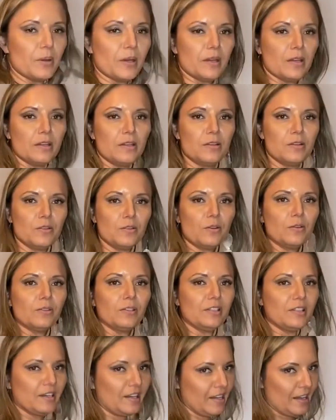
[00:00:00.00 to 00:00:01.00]
and you don't
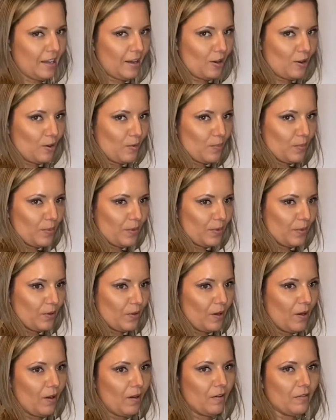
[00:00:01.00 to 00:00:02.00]
need the help
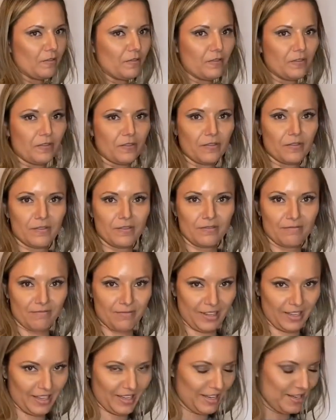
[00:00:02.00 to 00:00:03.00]
of
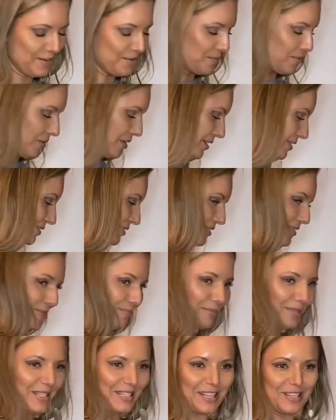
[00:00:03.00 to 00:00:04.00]
anyone
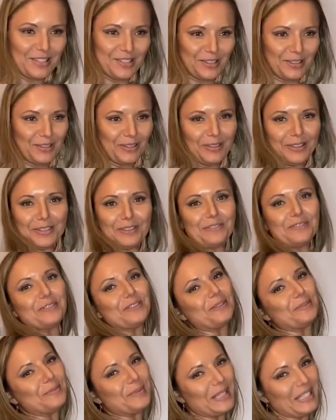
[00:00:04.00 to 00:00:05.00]
besides your daughter
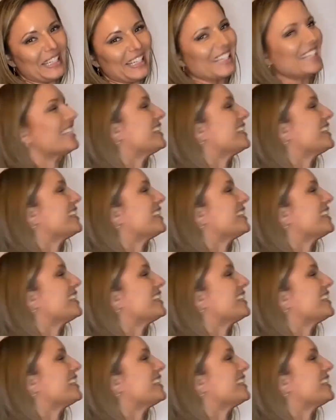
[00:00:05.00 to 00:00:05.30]
filming.